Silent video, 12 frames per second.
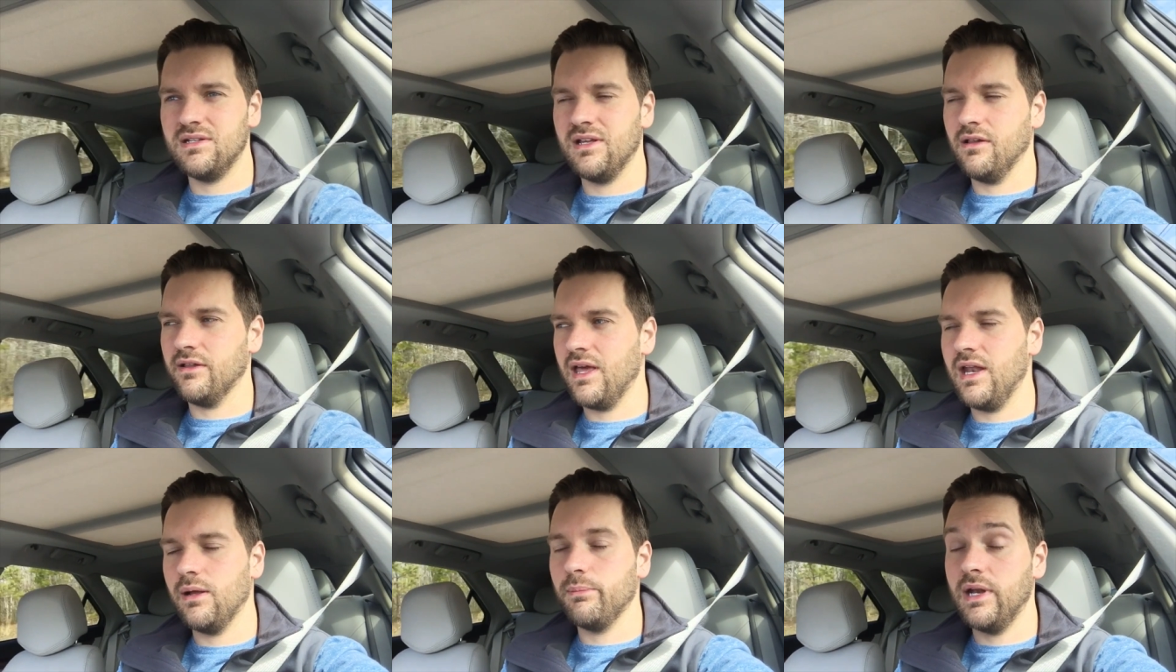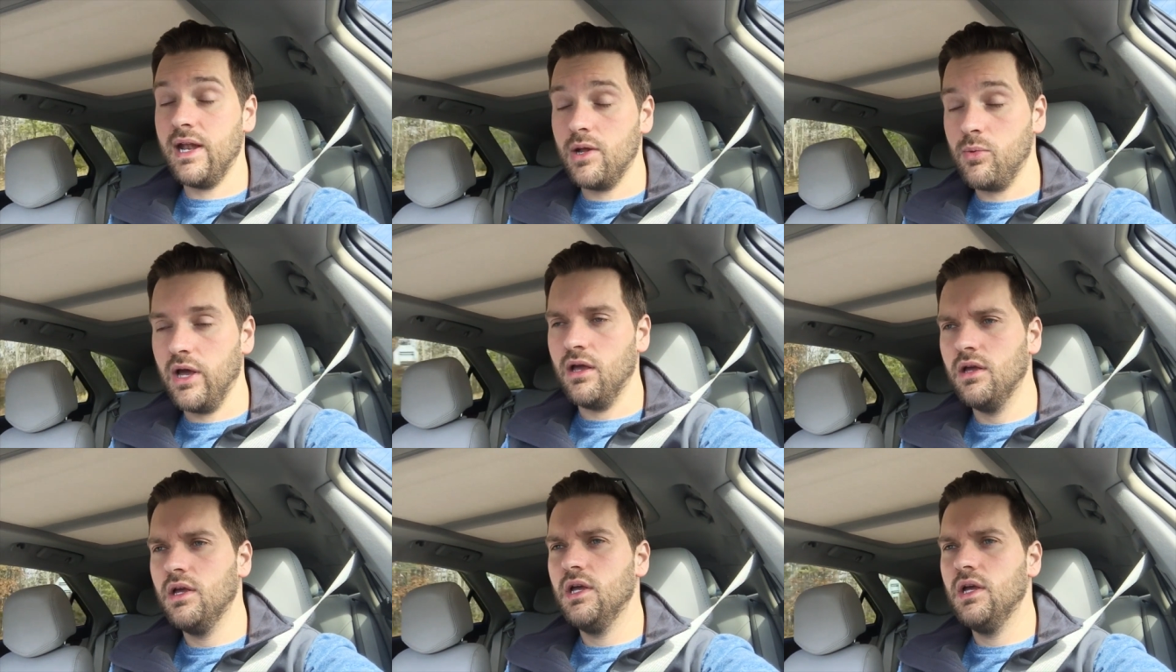of delegating. But anyway,
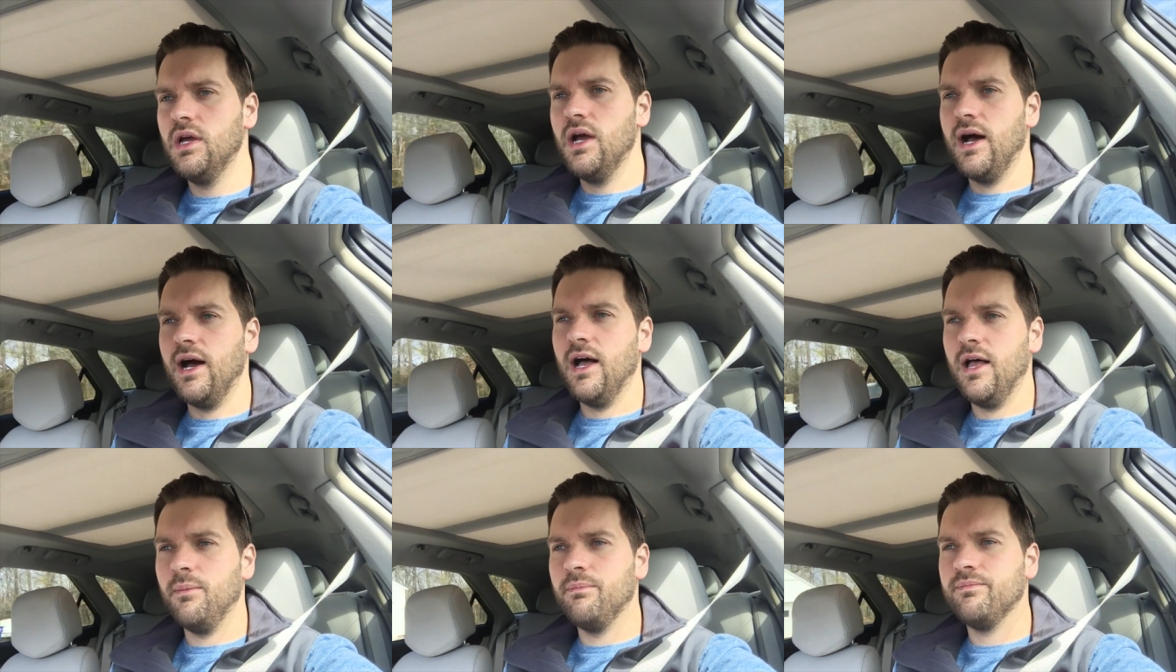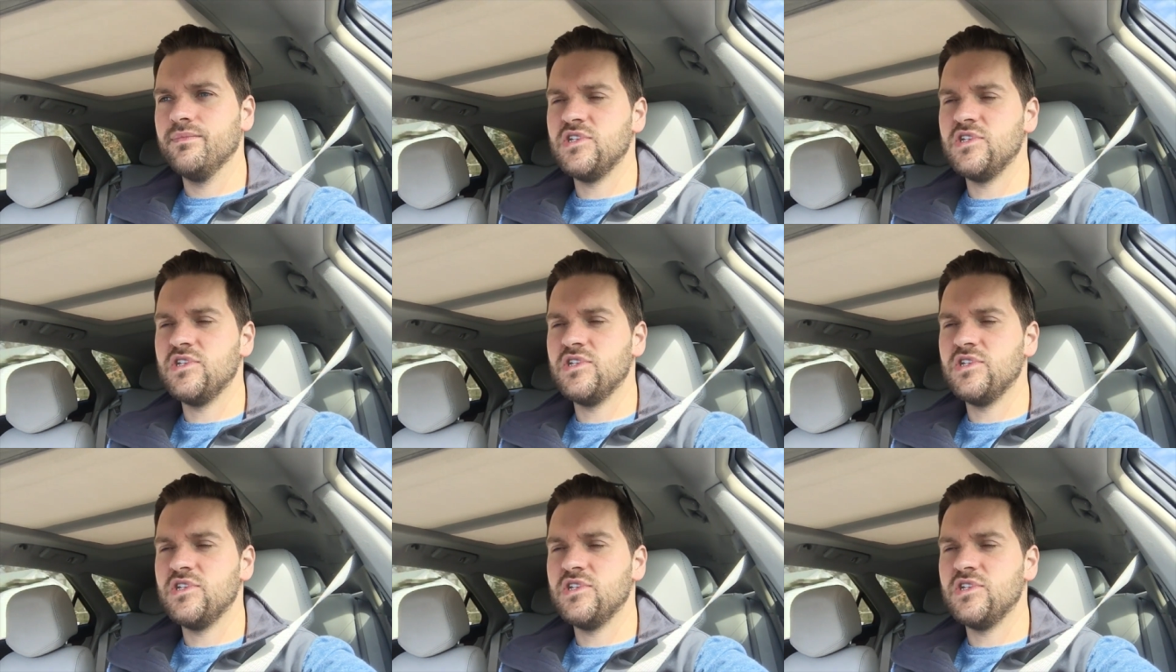um,